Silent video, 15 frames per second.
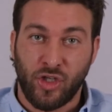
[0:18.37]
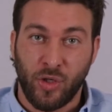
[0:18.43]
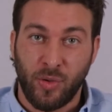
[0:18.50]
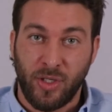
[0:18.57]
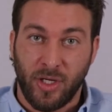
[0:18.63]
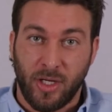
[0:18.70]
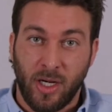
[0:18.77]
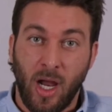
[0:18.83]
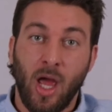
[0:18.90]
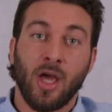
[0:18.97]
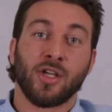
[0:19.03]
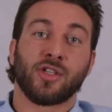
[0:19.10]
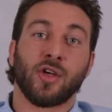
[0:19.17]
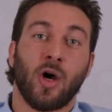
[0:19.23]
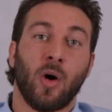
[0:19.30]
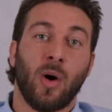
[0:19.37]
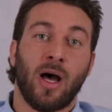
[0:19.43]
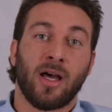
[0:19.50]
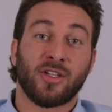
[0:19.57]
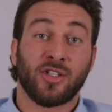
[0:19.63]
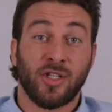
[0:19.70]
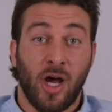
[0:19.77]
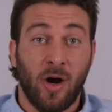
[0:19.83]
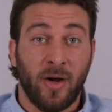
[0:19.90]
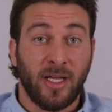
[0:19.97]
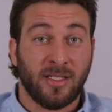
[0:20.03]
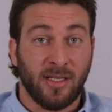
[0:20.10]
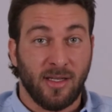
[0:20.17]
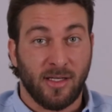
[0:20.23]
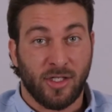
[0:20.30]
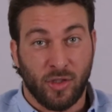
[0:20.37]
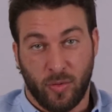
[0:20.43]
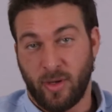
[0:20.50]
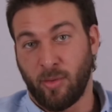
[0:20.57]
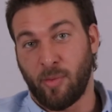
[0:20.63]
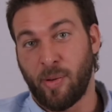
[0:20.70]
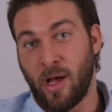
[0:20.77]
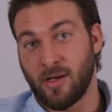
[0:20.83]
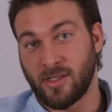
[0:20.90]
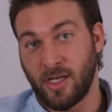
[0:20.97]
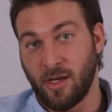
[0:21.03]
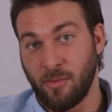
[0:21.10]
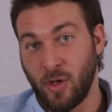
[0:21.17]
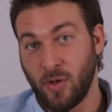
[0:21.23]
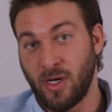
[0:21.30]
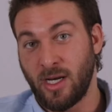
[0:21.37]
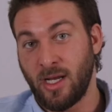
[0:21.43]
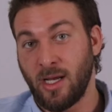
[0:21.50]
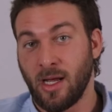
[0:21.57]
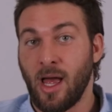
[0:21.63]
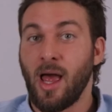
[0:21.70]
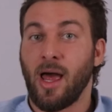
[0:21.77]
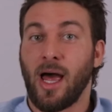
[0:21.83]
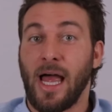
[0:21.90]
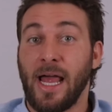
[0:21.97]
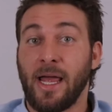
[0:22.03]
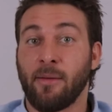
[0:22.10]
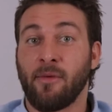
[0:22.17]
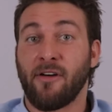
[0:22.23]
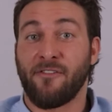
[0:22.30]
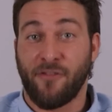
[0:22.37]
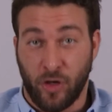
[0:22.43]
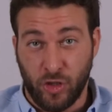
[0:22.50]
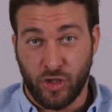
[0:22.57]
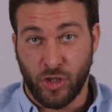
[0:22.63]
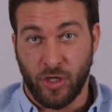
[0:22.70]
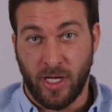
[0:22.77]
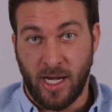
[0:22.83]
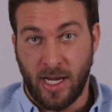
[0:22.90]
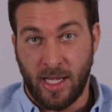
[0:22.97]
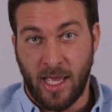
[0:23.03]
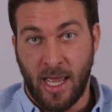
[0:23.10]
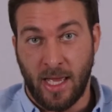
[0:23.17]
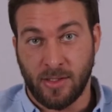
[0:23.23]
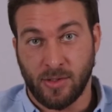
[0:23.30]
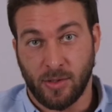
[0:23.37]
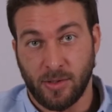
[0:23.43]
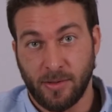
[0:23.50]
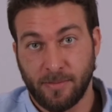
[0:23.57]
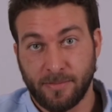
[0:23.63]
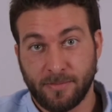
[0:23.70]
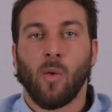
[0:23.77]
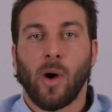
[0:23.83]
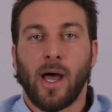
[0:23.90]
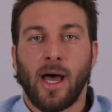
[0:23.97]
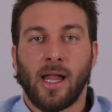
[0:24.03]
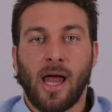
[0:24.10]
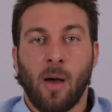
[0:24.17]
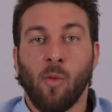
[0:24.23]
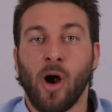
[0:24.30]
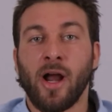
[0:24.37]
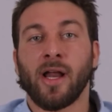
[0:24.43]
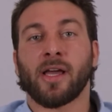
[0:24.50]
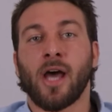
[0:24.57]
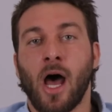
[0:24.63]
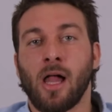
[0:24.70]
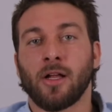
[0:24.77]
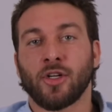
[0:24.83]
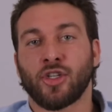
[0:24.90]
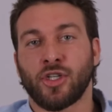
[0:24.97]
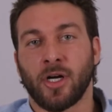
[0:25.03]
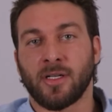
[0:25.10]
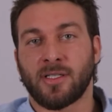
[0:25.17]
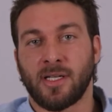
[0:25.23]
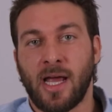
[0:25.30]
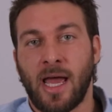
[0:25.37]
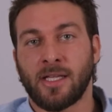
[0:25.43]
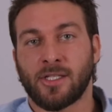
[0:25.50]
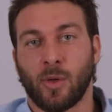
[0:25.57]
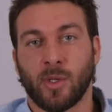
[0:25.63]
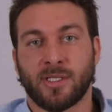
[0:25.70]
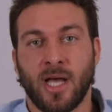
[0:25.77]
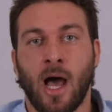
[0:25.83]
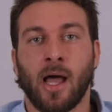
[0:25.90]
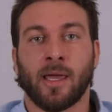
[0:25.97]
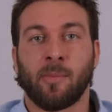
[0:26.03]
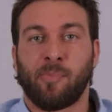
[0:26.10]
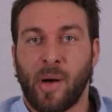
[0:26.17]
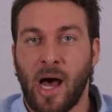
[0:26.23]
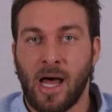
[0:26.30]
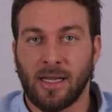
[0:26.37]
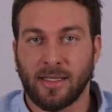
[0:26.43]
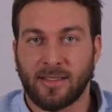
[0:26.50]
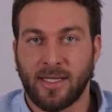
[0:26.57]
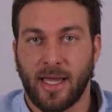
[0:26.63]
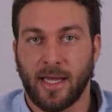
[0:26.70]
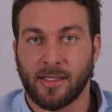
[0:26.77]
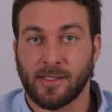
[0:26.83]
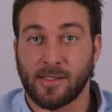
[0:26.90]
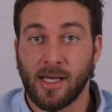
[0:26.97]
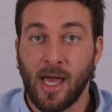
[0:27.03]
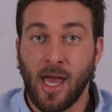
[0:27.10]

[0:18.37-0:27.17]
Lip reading: Jr. So sorry to the cerebral palsy community. I am for sure getting canceled. Well, I'm wearing a collared shirt tonight, so we're talking politics.